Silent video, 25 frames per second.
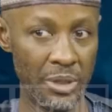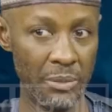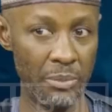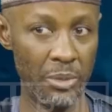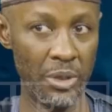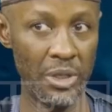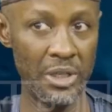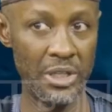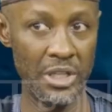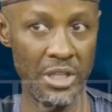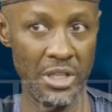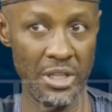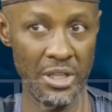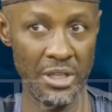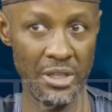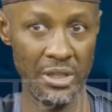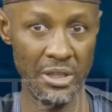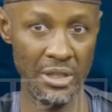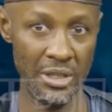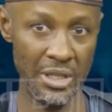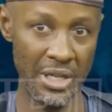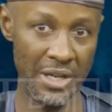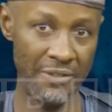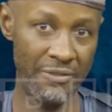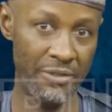the politicians
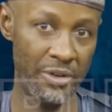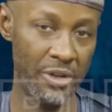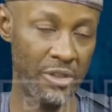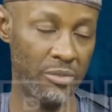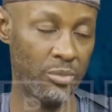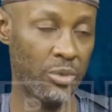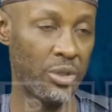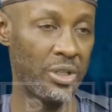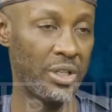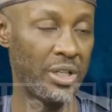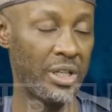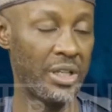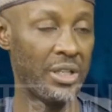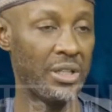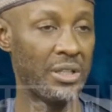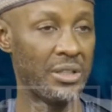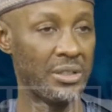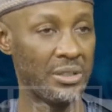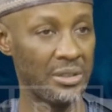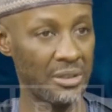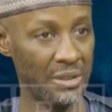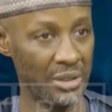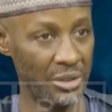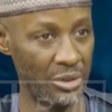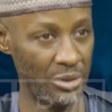have responded,
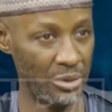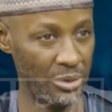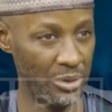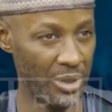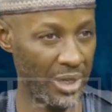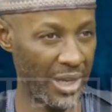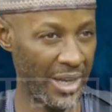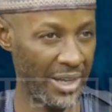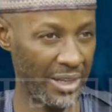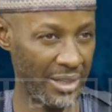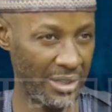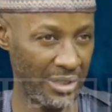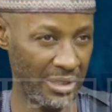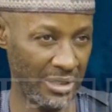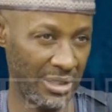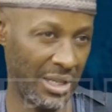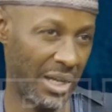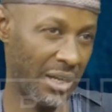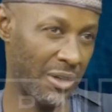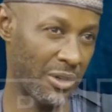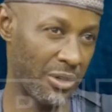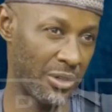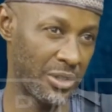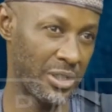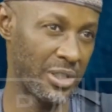you know, like
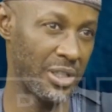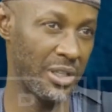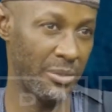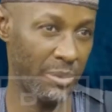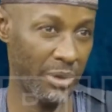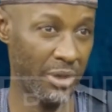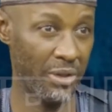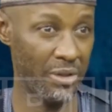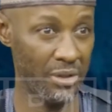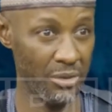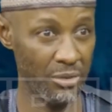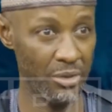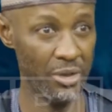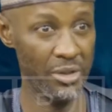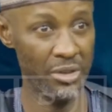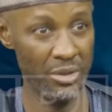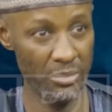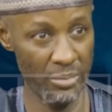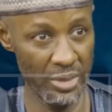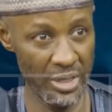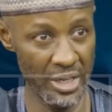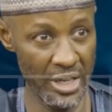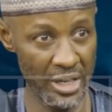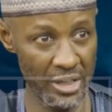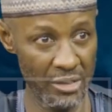accordingly, because of course
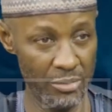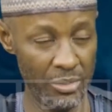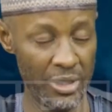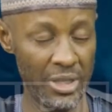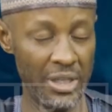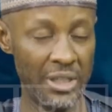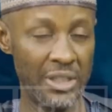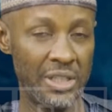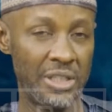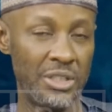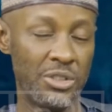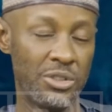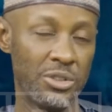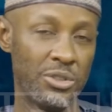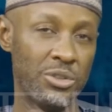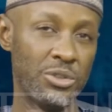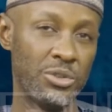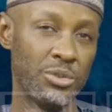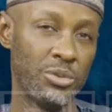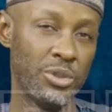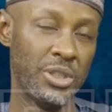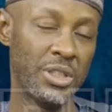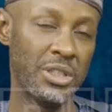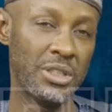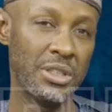the media is paying attention
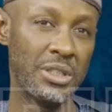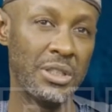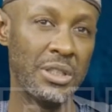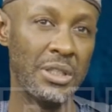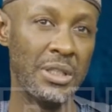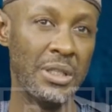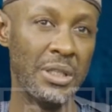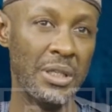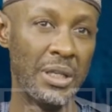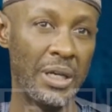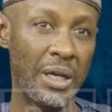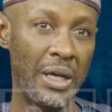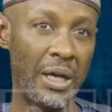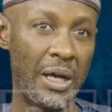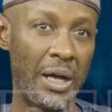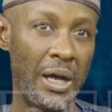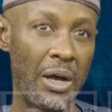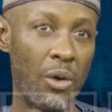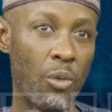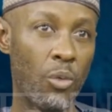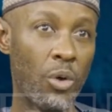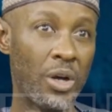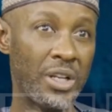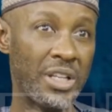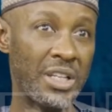to it. Mm.
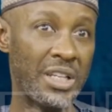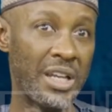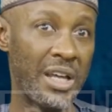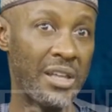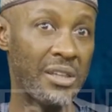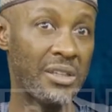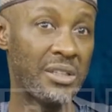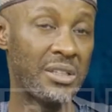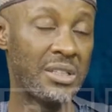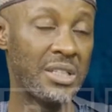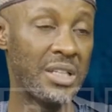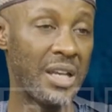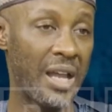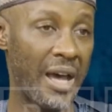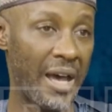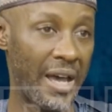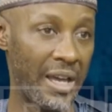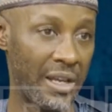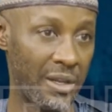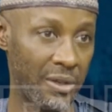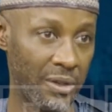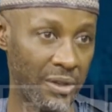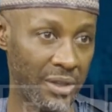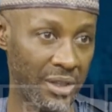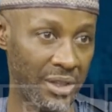Uh, what it has
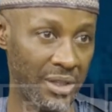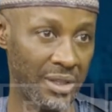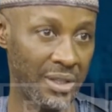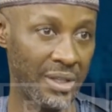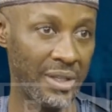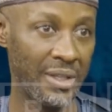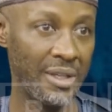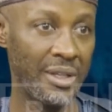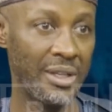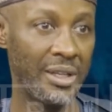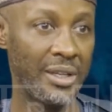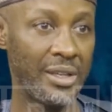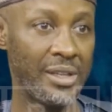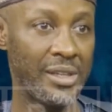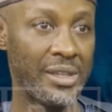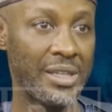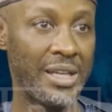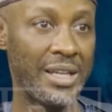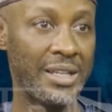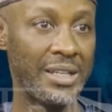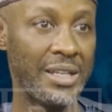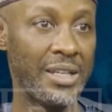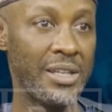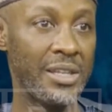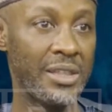denied us mm. is
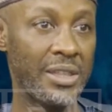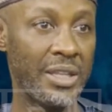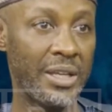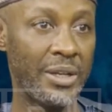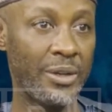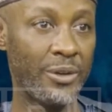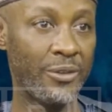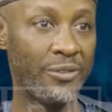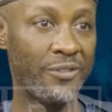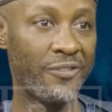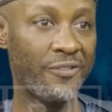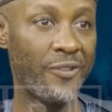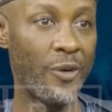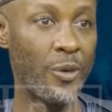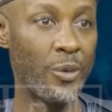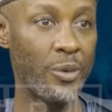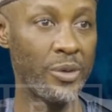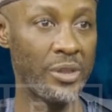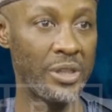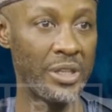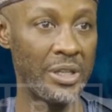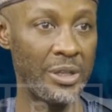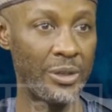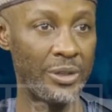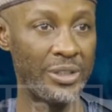that instead of
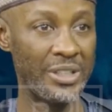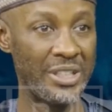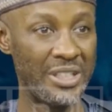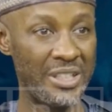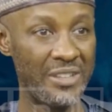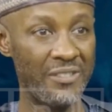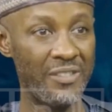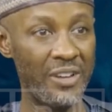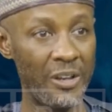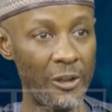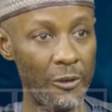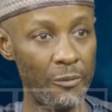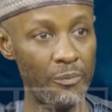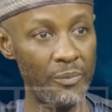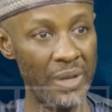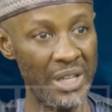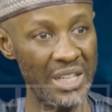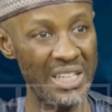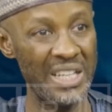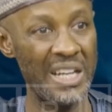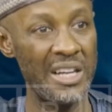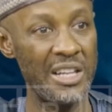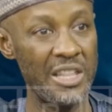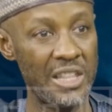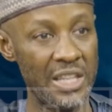focusing on the
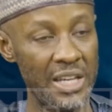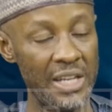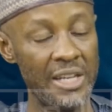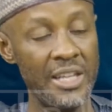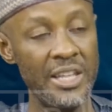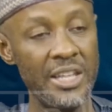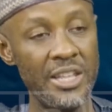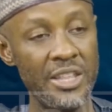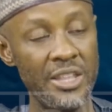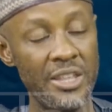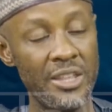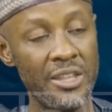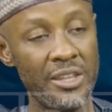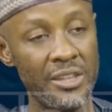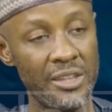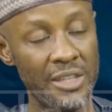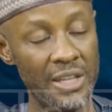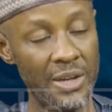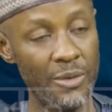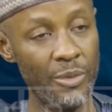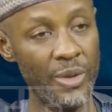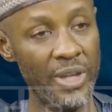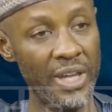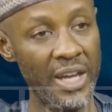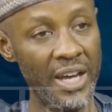developmental challenges
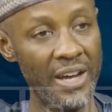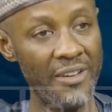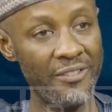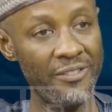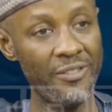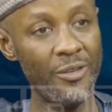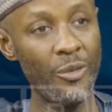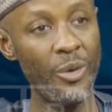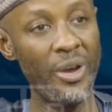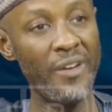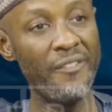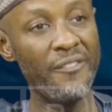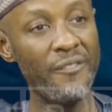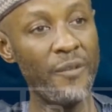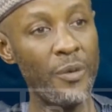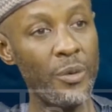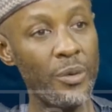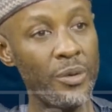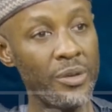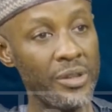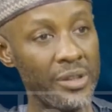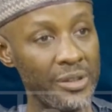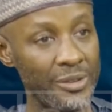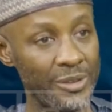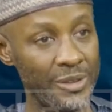that we have, we're mm.
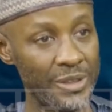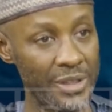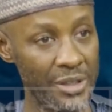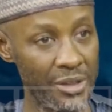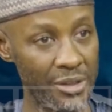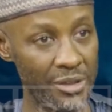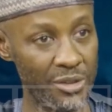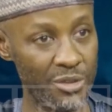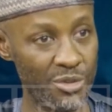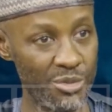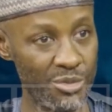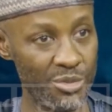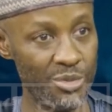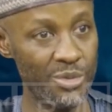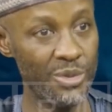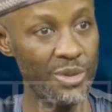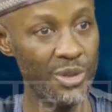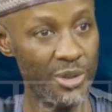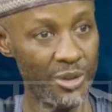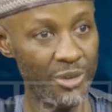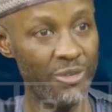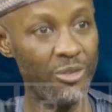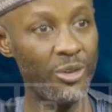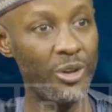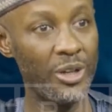focused on these two
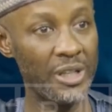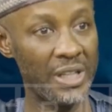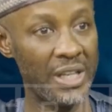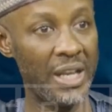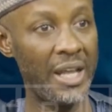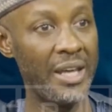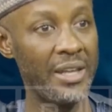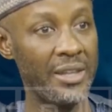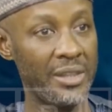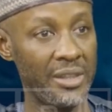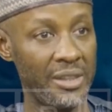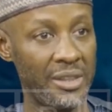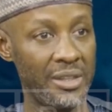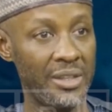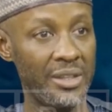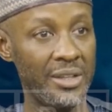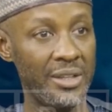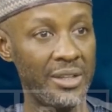fault lines.